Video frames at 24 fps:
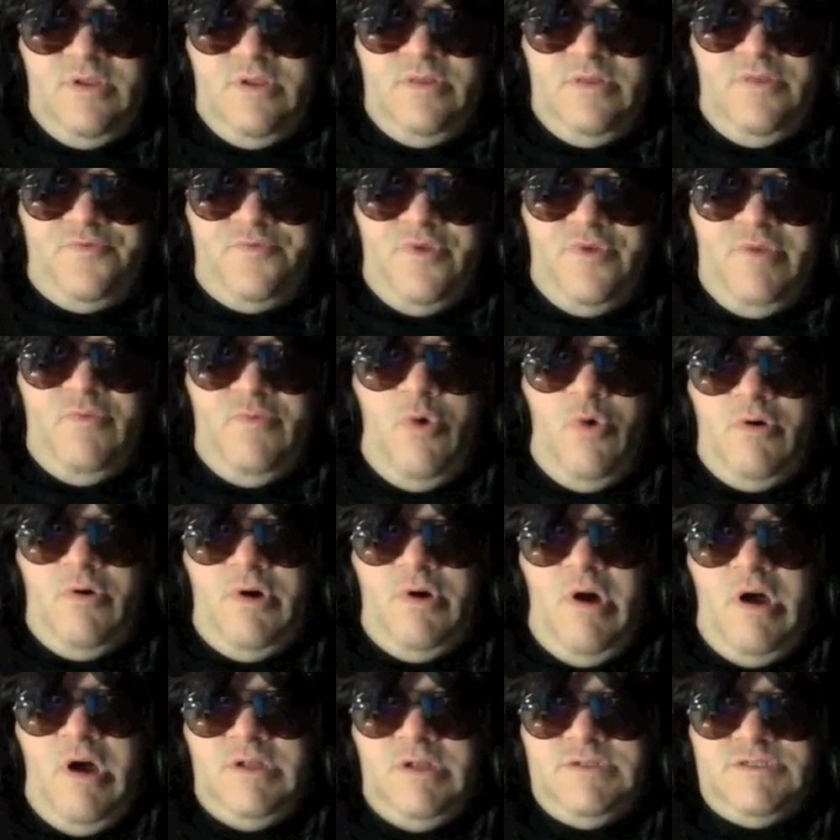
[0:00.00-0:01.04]
free
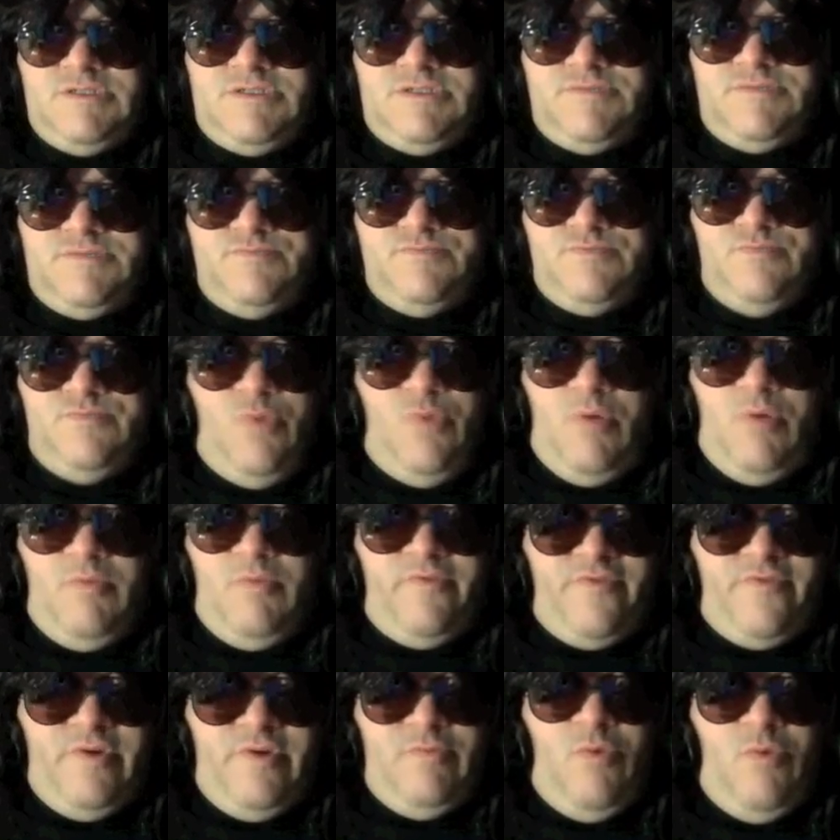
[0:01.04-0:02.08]
morons,
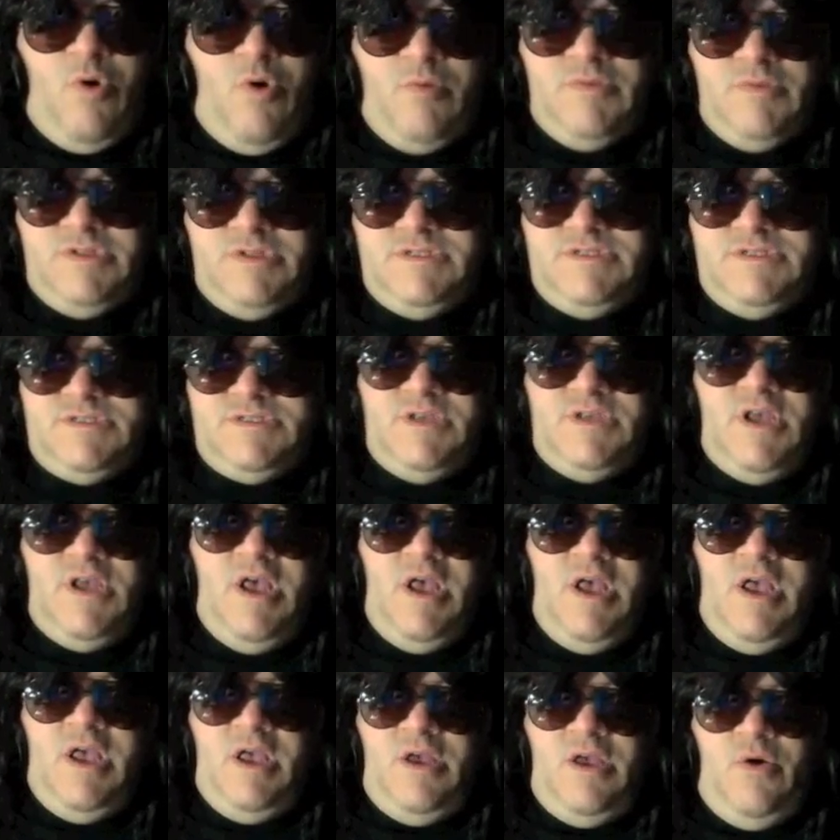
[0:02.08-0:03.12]
free Mormons,
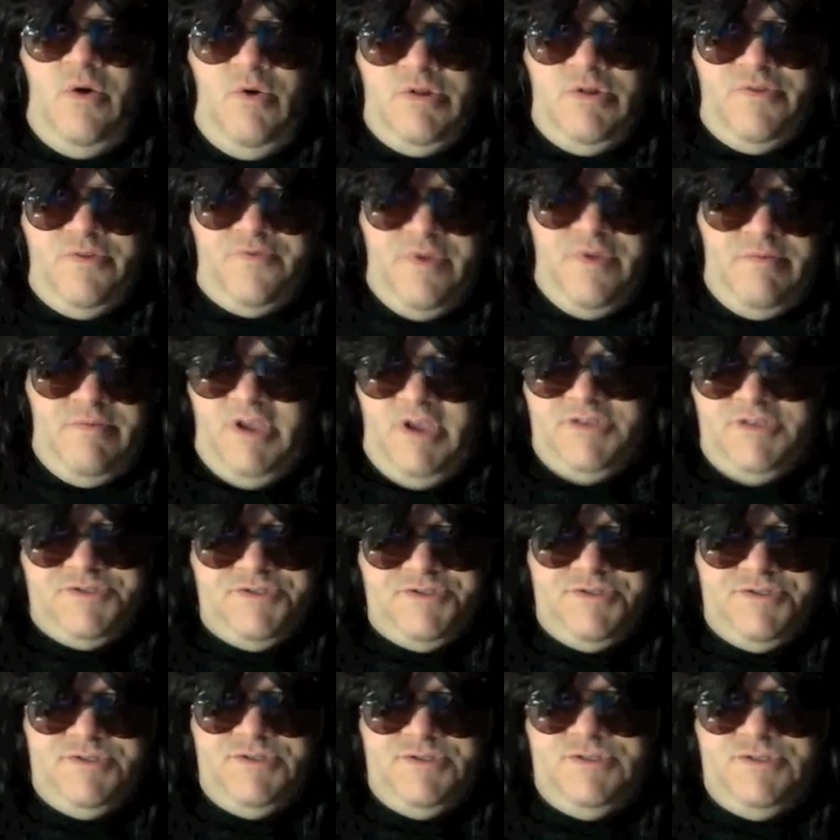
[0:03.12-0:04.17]
or the
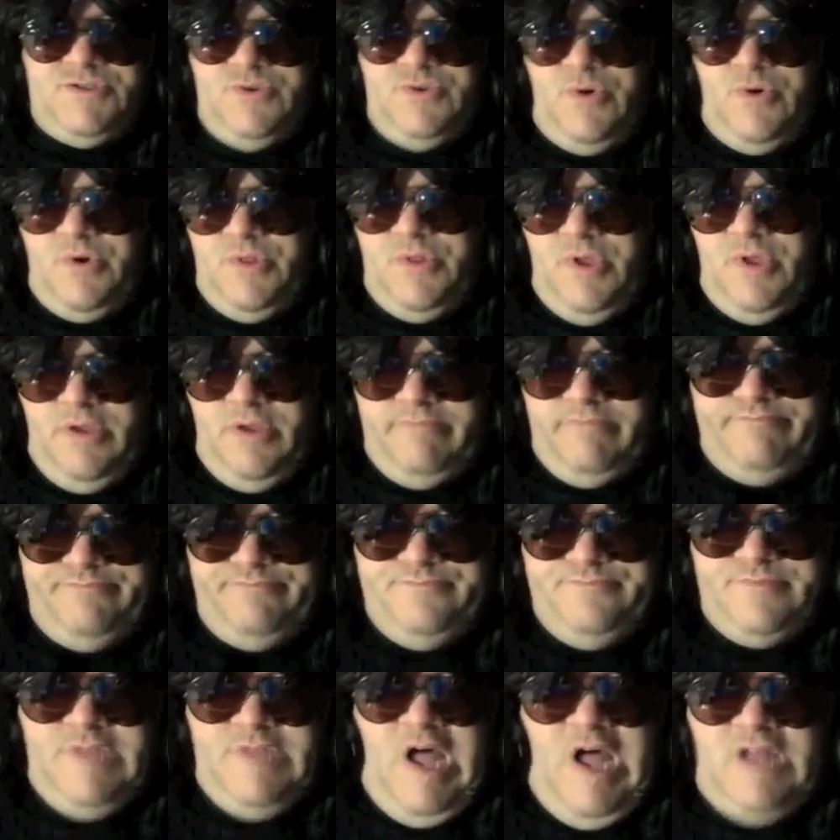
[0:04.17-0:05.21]
Freemasons, or the
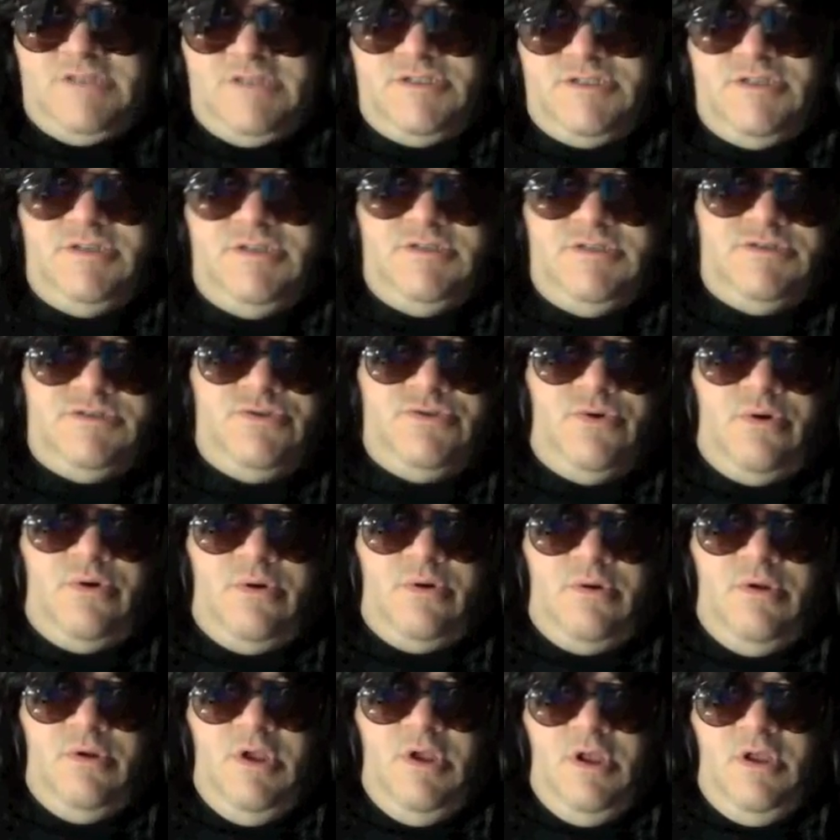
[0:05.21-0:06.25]
Nazis,
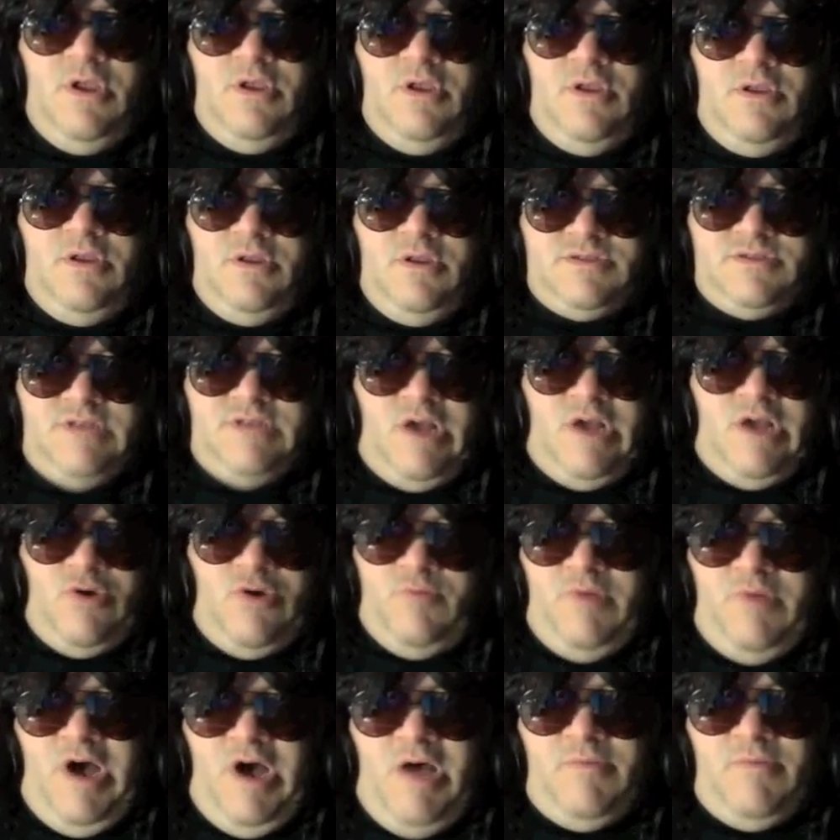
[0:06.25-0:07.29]
or it's not
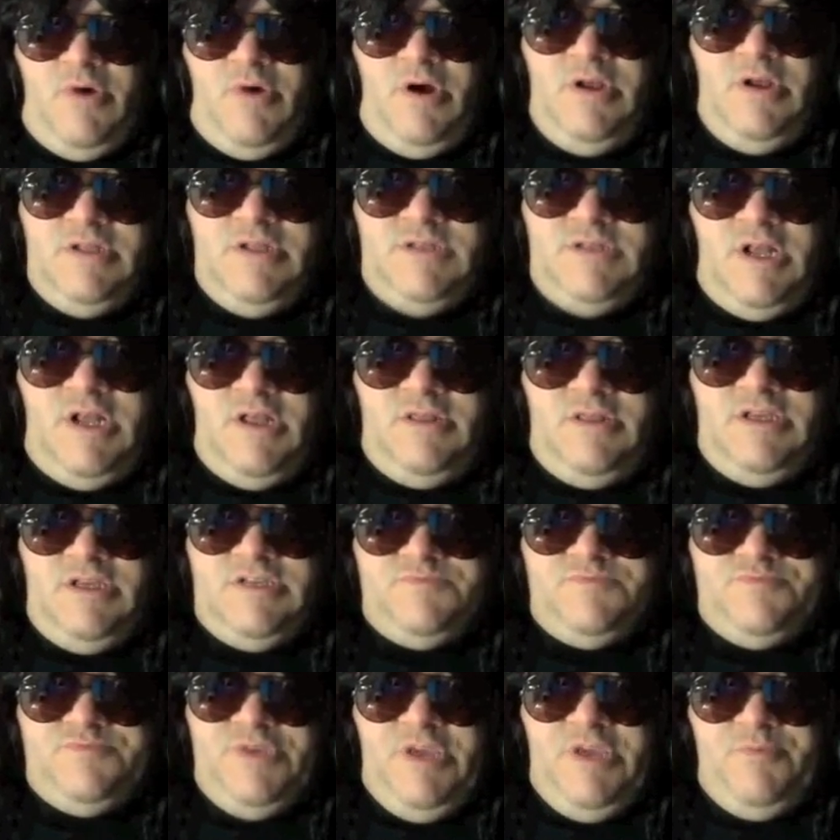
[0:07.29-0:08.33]
Obama. It's none of these
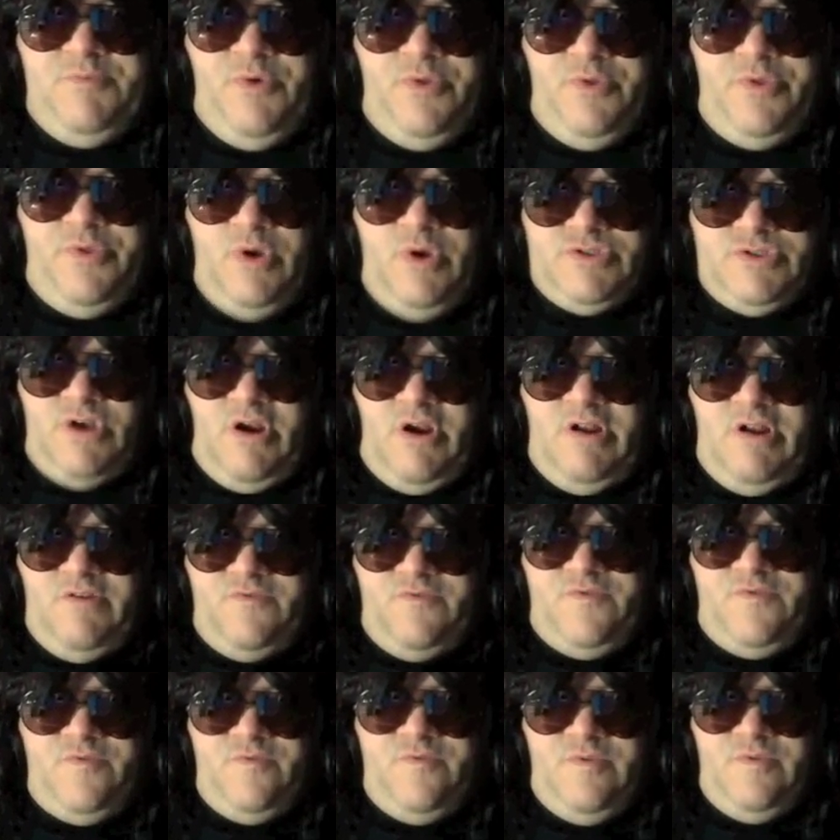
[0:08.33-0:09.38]
people. Those are
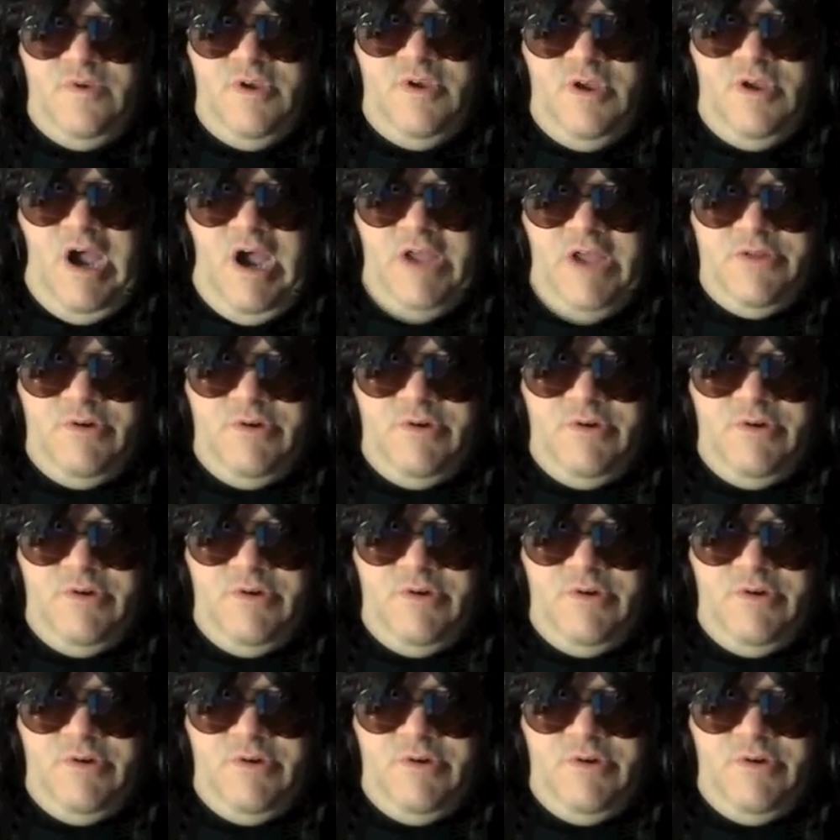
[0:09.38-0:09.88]
either